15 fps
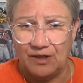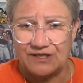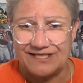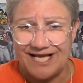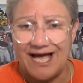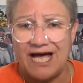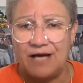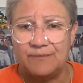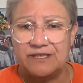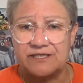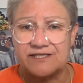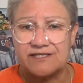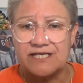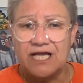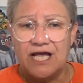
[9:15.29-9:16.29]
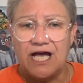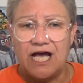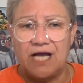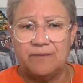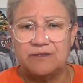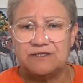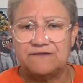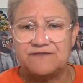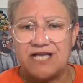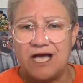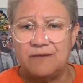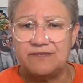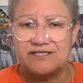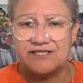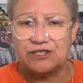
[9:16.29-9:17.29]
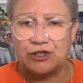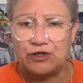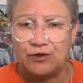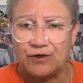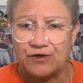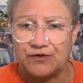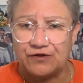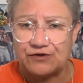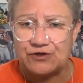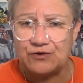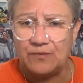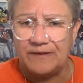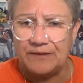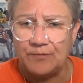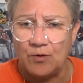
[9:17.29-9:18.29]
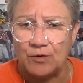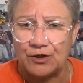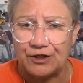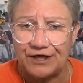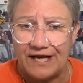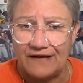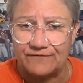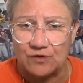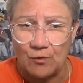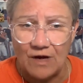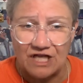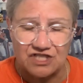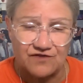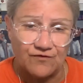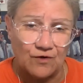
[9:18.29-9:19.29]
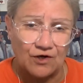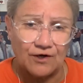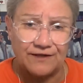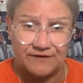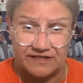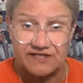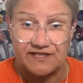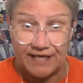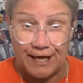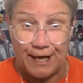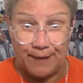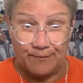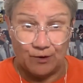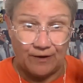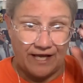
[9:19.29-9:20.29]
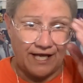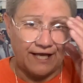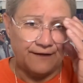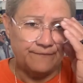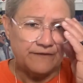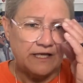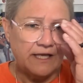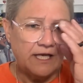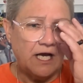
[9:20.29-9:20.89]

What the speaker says: But I believe Thomas and Kirk are the 2 people we're going to have to watch for in this game, okay?